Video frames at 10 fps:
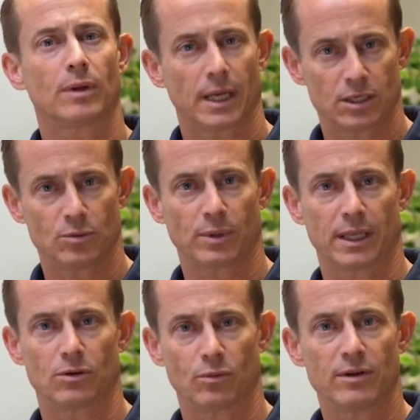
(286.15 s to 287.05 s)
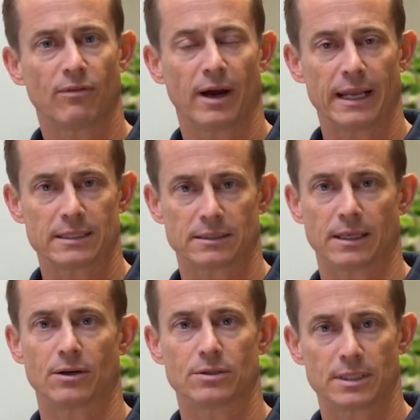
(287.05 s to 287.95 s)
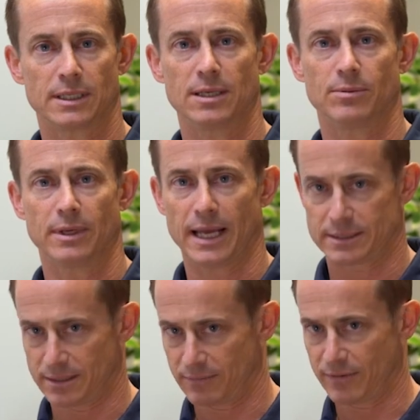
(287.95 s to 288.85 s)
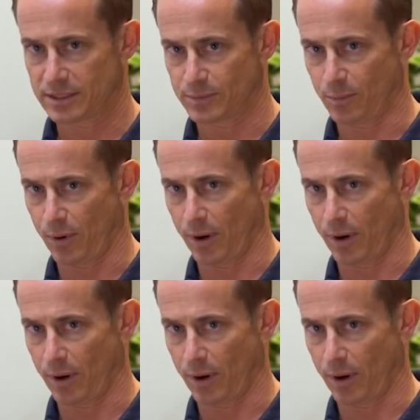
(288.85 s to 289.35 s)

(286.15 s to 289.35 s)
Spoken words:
and you plan to refinance later to keep it as an investment